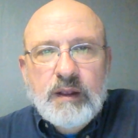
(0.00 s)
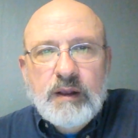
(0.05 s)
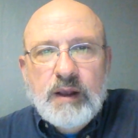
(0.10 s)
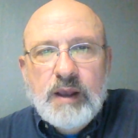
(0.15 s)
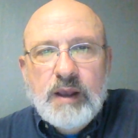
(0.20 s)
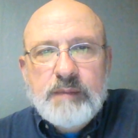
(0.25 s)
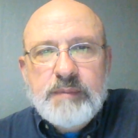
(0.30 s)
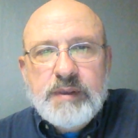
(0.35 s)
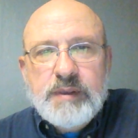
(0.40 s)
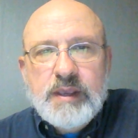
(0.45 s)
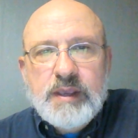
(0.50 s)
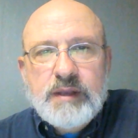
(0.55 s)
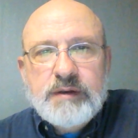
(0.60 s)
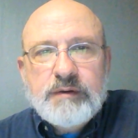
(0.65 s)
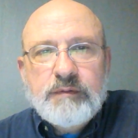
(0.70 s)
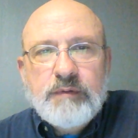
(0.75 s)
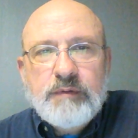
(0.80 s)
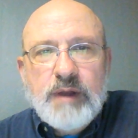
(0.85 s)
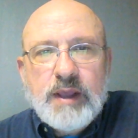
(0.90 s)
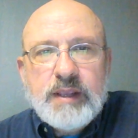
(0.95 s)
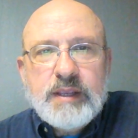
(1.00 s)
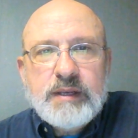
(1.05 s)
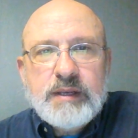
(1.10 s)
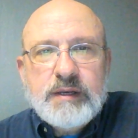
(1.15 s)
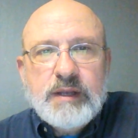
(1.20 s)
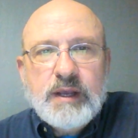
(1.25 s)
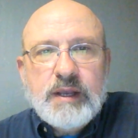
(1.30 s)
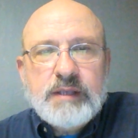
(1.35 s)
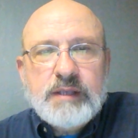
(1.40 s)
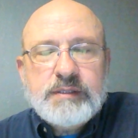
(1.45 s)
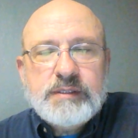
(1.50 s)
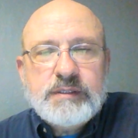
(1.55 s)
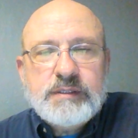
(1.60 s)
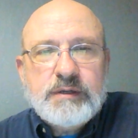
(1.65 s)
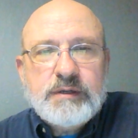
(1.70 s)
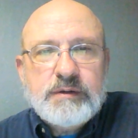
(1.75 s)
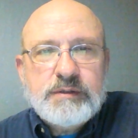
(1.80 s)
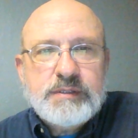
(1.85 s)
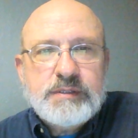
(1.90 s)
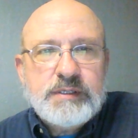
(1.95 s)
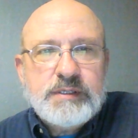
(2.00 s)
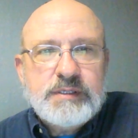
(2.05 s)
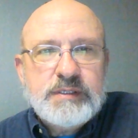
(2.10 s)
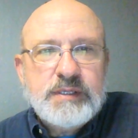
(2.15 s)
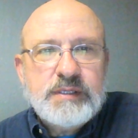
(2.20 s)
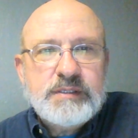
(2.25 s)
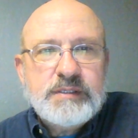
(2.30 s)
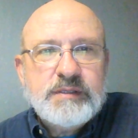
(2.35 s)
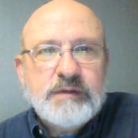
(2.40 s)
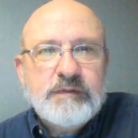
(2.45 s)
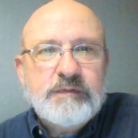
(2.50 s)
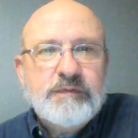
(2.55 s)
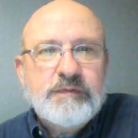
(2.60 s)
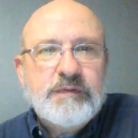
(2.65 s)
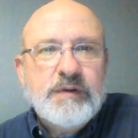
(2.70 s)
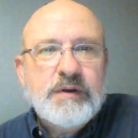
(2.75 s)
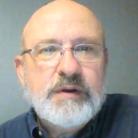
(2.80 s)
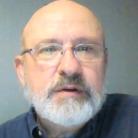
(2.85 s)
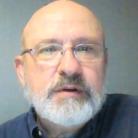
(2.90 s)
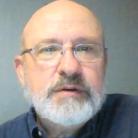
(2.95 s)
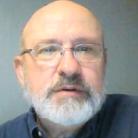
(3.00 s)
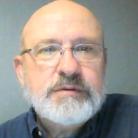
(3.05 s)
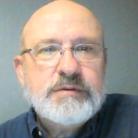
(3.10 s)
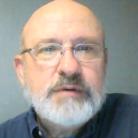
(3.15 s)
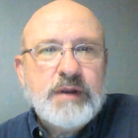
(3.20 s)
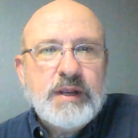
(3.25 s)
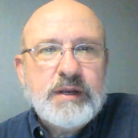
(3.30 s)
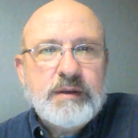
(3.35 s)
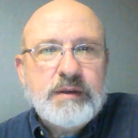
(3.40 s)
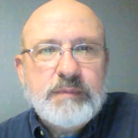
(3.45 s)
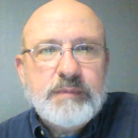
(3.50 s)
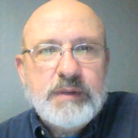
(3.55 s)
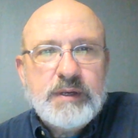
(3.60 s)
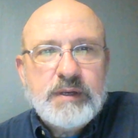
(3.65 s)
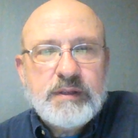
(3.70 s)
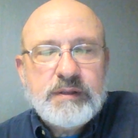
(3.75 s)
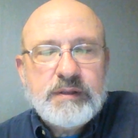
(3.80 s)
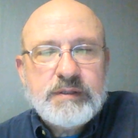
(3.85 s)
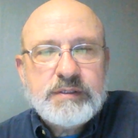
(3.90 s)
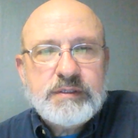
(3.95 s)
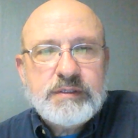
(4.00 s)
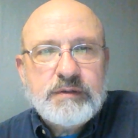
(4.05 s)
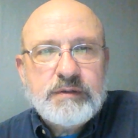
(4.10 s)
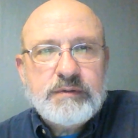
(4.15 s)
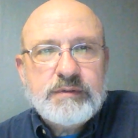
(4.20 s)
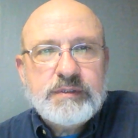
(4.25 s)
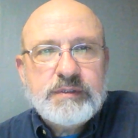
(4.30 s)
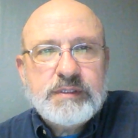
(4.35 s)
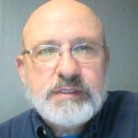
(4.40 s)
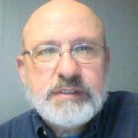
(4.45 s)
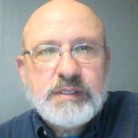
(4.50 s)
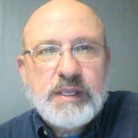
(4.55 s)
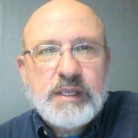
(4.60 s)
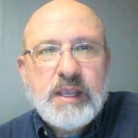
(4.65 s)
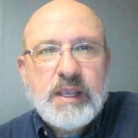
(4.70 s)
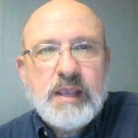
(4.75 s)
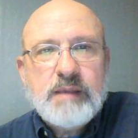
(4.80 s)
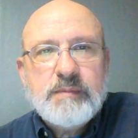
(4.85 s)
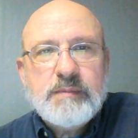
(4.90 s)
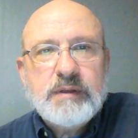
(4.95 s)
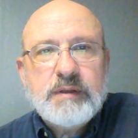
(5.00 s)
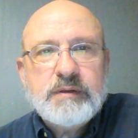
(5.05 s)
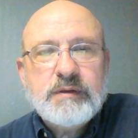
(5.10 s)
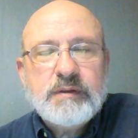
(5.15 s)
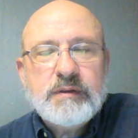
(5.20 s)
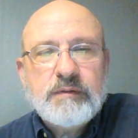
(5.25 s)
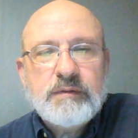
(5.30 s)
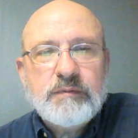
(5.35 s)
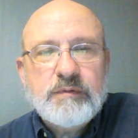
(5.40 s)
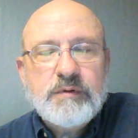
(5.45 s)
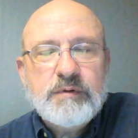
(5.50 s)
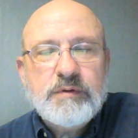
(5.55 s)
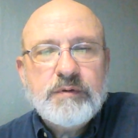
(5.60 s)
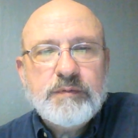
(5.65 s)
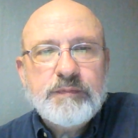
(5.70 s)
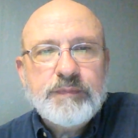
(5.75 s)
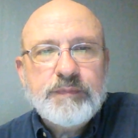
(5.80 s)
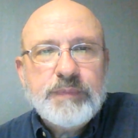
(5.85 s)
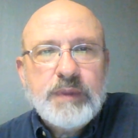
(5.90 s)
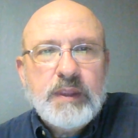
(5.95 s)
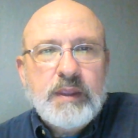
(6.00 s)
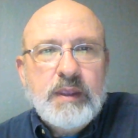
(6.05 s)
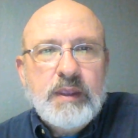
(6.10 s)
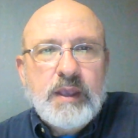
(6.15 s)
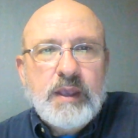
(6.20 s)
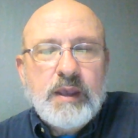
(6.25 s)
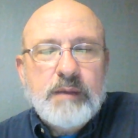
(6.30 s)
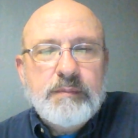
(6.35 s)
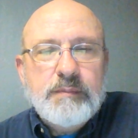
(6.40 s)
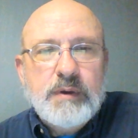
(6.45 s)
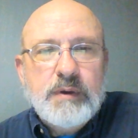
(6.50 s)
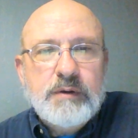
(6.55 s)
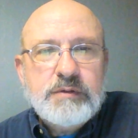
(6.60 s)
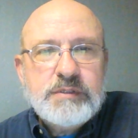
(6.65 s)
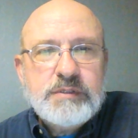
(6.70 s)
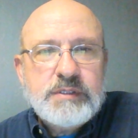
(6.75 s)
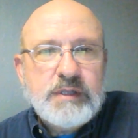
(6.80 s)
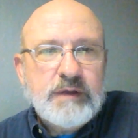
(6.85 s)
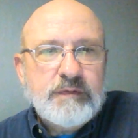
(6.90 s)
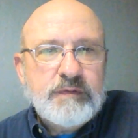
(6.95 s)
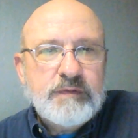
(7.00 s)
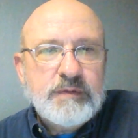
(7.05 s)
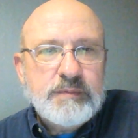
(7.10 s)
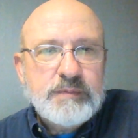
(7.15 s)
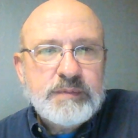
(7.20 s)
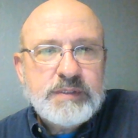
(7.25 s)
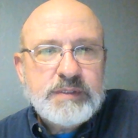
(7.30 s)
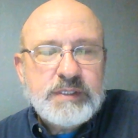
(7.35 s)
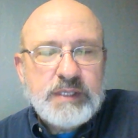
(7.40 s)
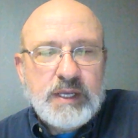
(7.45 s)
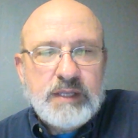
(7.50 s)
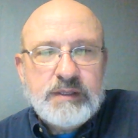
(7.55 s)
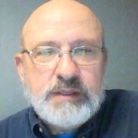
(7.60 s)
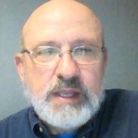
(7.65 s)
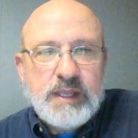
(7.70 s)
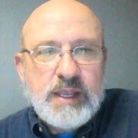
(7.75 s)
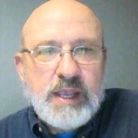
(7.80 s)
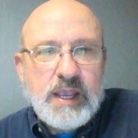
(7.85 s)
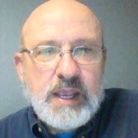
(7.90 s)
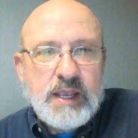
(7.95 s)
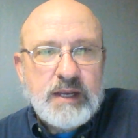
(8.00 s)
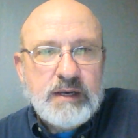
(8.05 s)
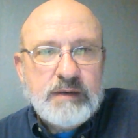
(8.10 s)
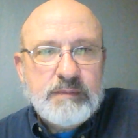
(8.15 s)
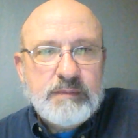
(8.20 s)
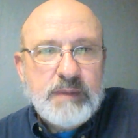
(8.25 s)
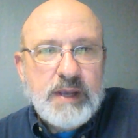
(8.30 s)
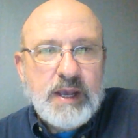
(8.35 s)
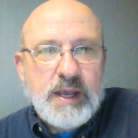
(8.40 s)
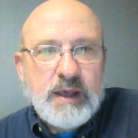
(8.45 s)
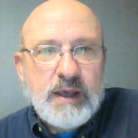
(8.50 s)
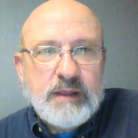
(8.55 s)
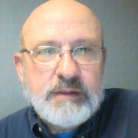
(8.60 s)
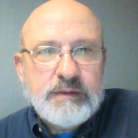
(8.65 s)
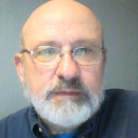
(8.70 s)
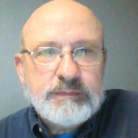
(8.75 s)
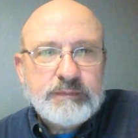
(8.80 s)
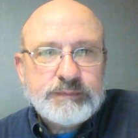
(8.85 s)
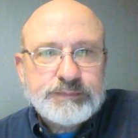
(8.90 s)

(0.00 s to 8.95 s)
I began to recognize that there was a sense of fear and dread in many of the students as they came into the room, and most of them said they hated math.